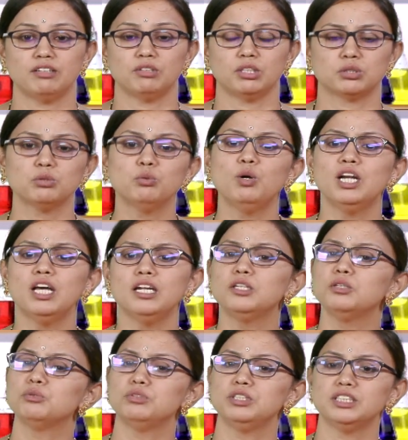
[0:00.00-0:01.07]
So what are
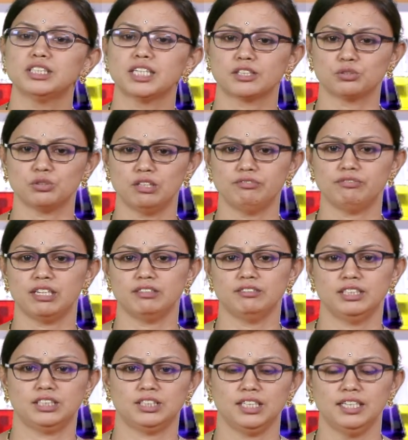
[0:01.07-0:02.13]
unisexual flowers,
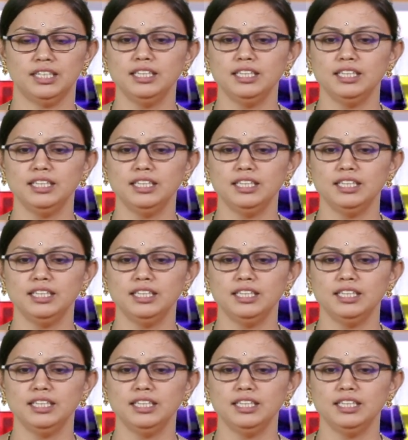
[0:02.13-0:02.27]
children?